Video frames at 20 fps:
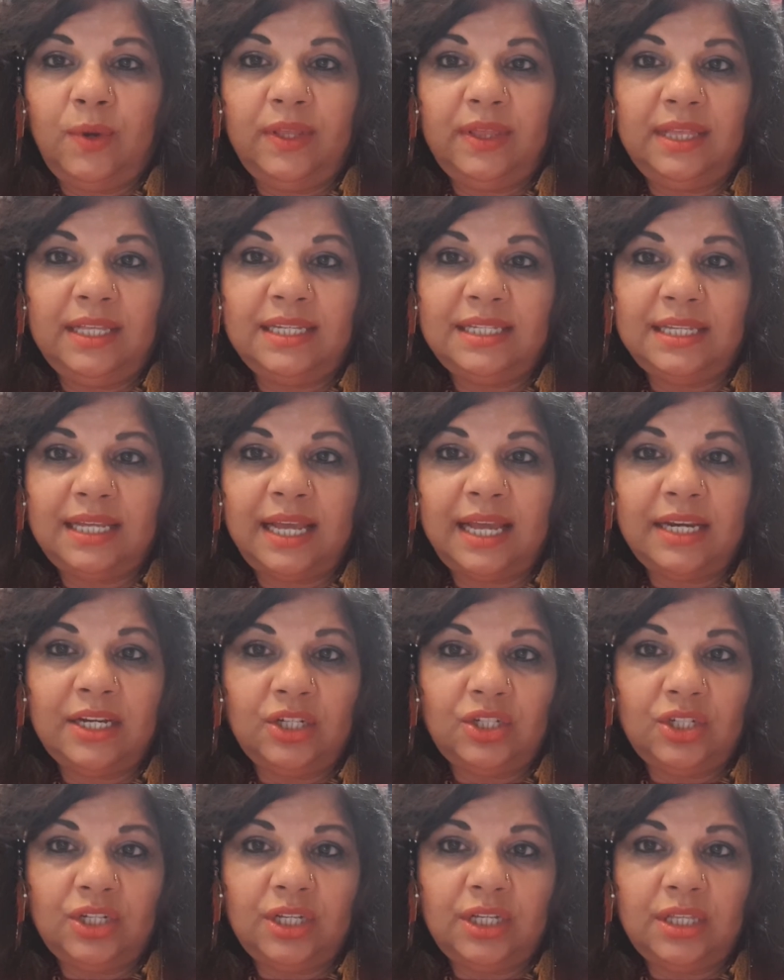this
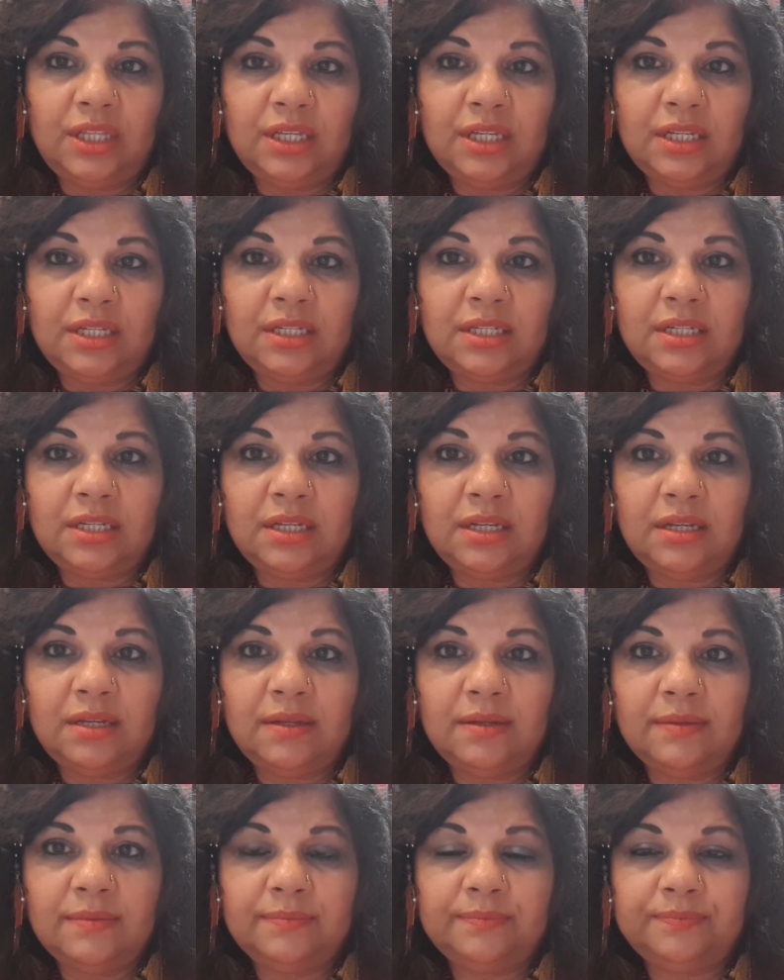energy
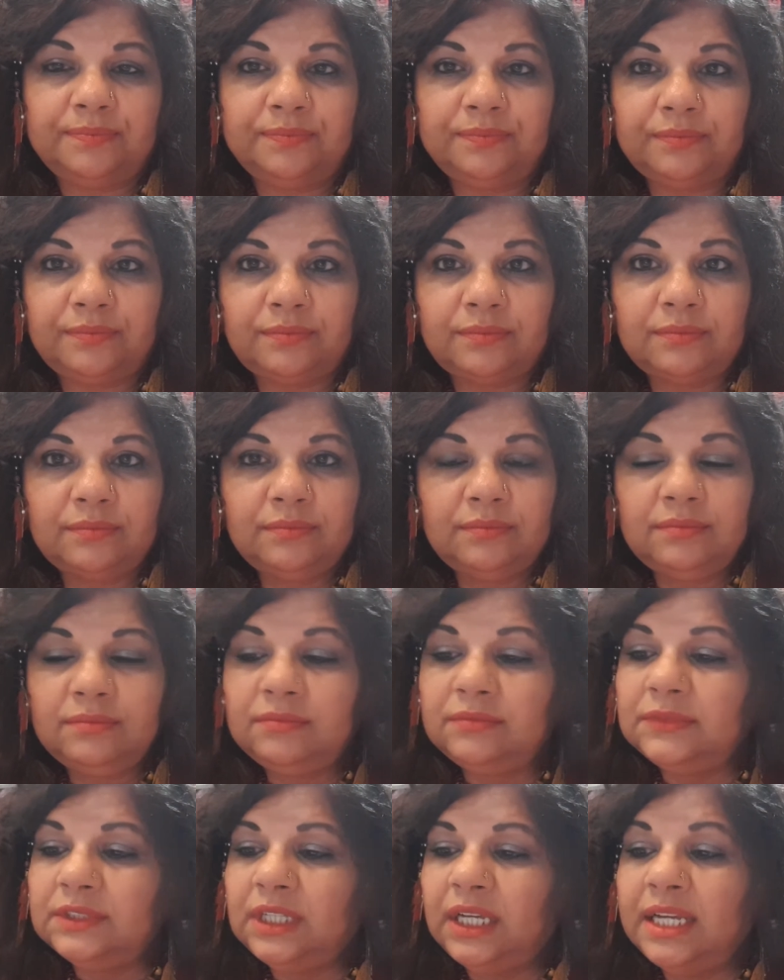that
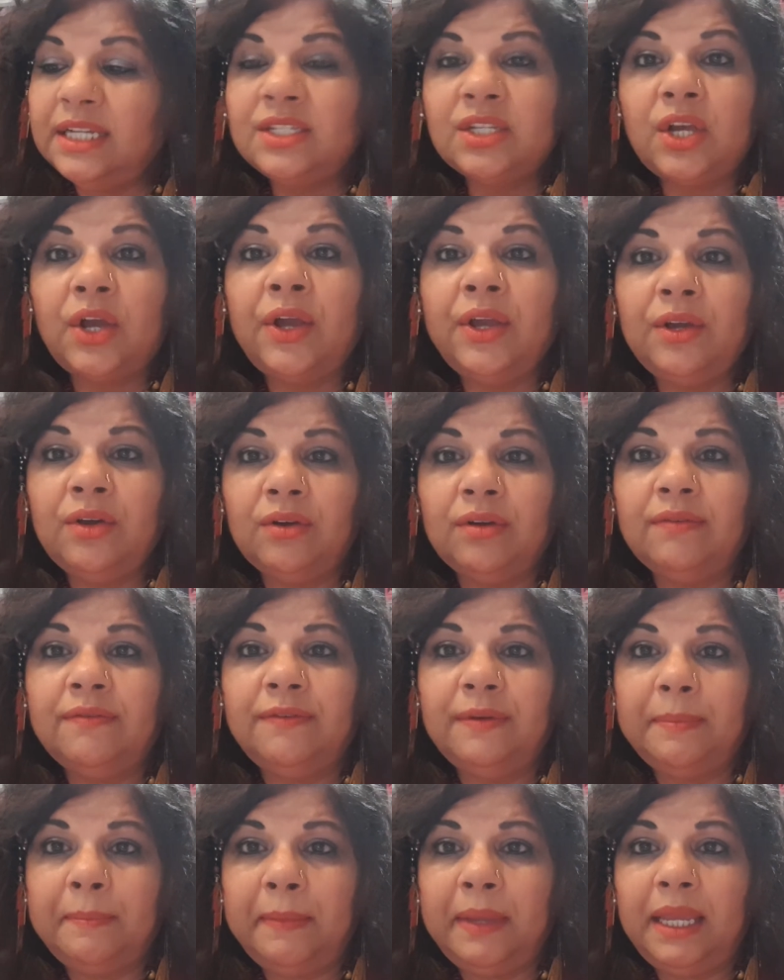is going on
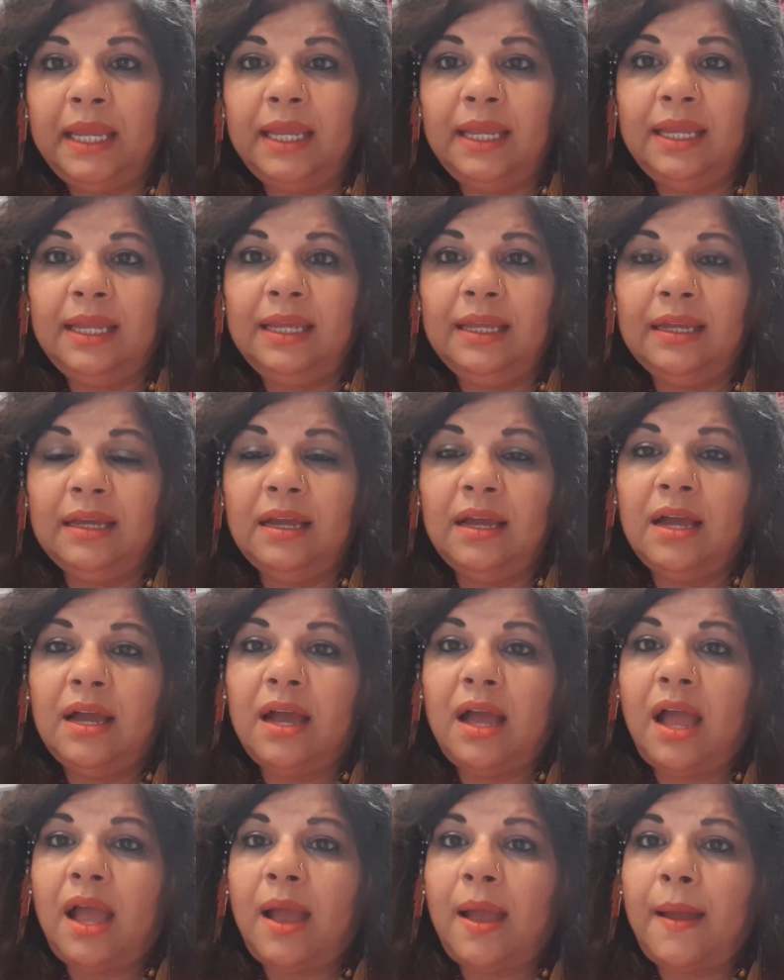for me,
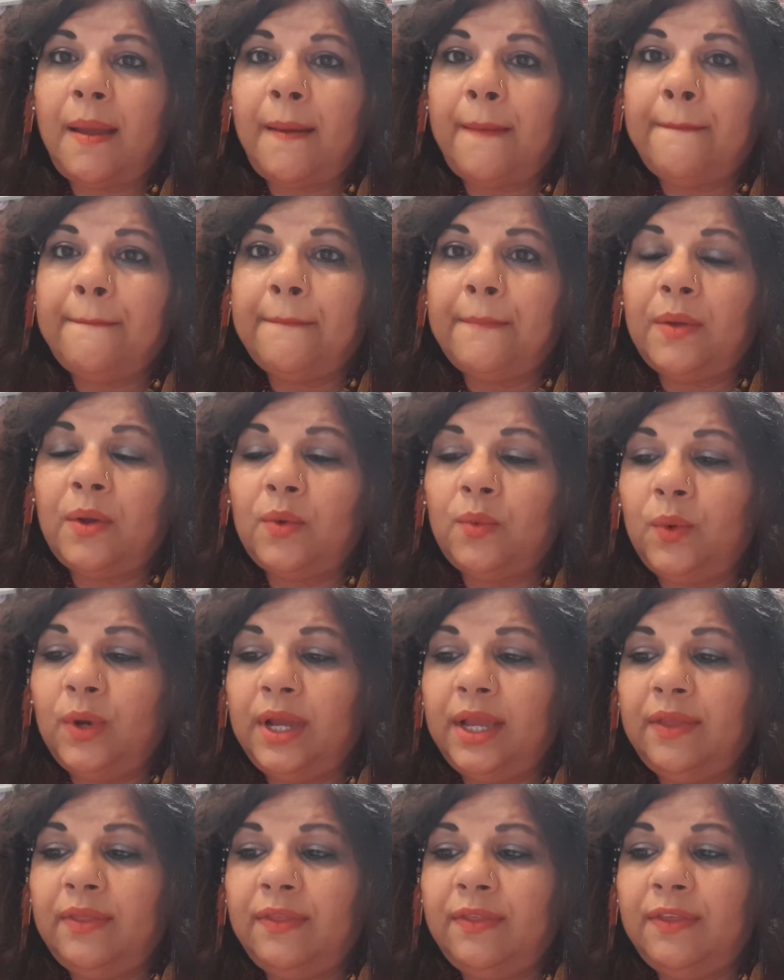
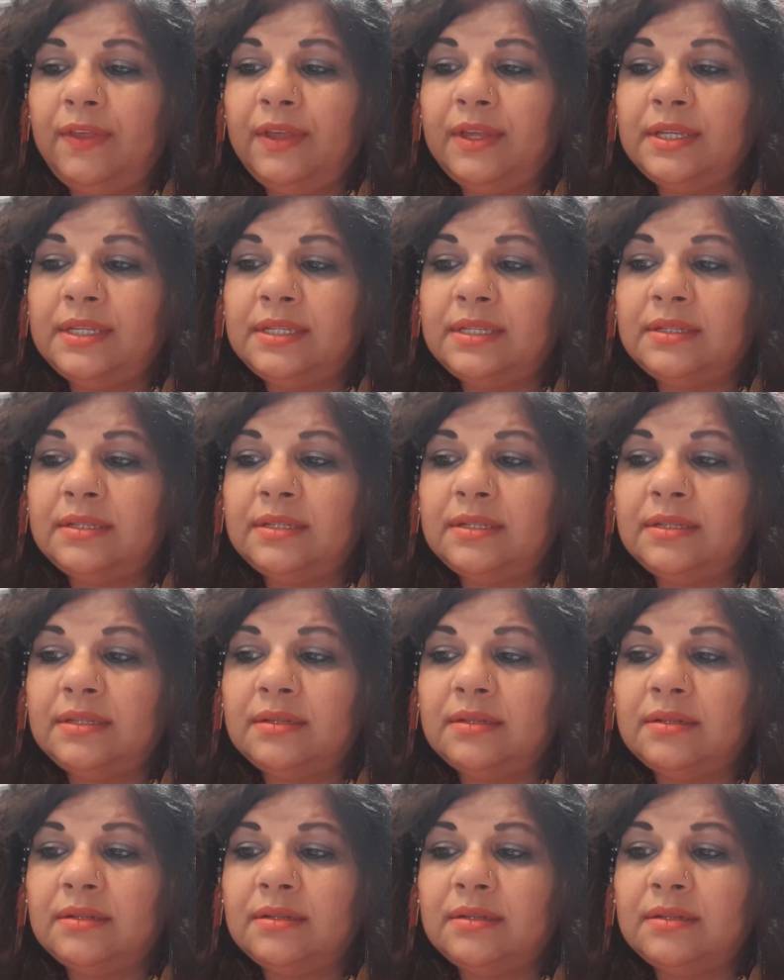with this